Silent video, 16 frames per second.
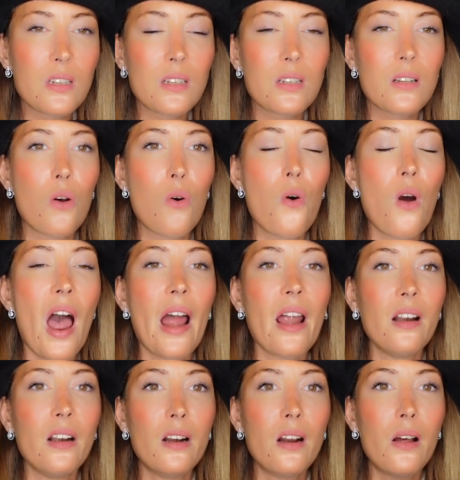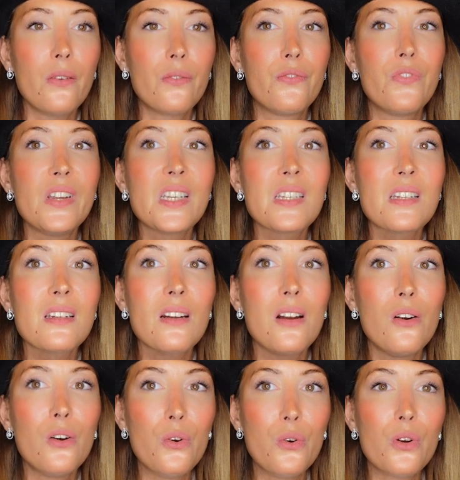So I love this
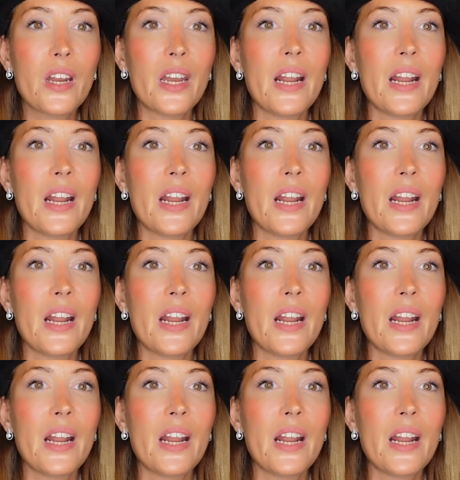look,